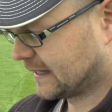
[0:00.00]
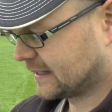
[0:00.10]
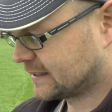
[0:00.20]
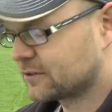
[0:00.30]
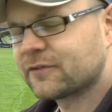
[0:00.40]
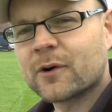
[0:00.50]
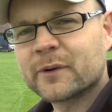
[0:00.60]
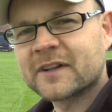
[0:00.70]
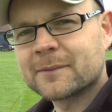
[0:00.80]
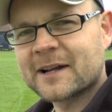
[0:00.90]
So far
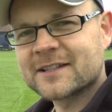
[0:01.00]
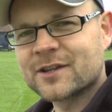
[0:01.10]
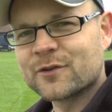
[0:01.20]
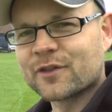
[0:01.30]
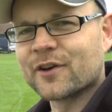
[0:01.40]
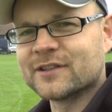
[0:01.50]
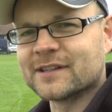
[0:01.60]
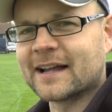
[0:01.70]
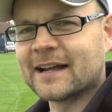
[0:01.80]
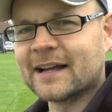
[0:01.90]
we've done about two-thirds
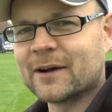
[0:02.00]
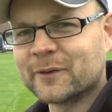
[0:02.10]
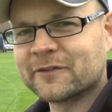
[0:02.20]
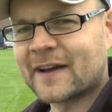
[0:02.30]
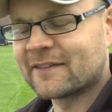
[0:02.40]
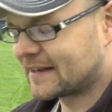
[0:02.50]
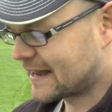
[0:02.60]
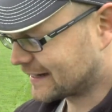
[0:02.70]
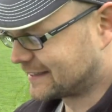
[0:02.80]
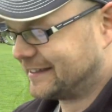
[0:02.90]
of that and we've found
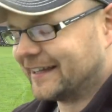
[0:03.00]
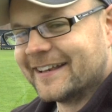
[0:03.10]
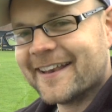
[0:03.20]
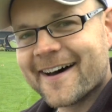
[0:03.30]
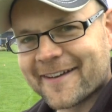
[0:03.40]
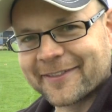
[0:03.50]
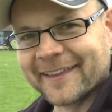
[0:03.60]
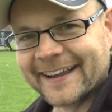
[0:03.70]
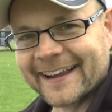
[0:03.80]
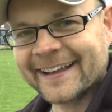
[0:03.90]
next to
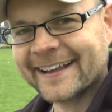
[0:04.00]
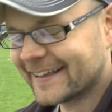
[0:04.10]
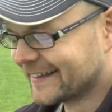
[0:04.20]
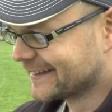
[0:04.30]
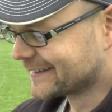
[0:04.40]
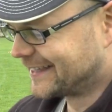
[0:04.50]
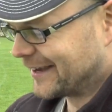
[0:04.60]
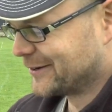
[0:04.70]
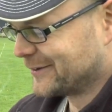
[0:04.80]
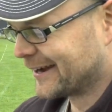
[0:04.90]
nothing.
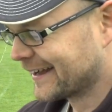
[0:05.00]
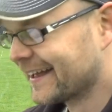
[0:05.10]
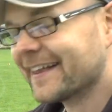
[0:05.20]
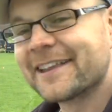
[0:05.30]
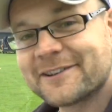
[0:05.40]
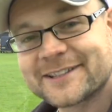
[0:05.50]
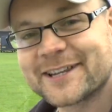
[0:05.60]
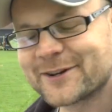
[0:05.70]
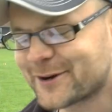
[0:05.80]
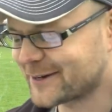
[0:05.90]
So there are
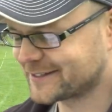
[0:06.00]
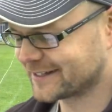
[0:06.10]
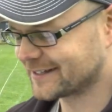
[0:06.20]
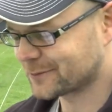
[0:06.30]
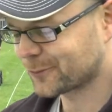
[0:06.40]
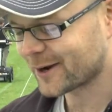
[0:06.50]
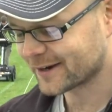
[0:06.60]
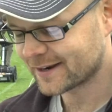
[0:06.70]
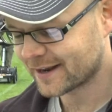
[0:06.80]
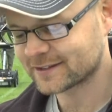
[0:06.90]
two questions.
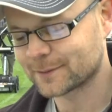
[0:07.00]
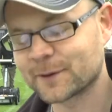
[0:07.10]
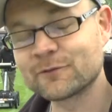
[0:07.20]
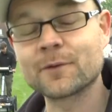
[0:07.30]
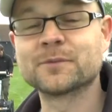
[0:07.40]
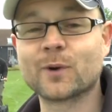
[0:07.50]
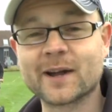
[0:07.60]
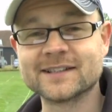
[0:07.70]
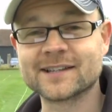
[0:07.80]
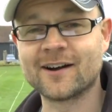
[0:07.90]
One, has it been robbed
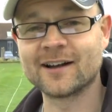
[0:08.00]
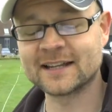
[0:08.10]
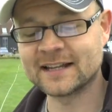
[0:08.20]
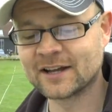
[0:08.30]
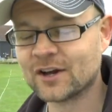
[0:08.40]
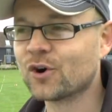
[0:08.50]
away entirely?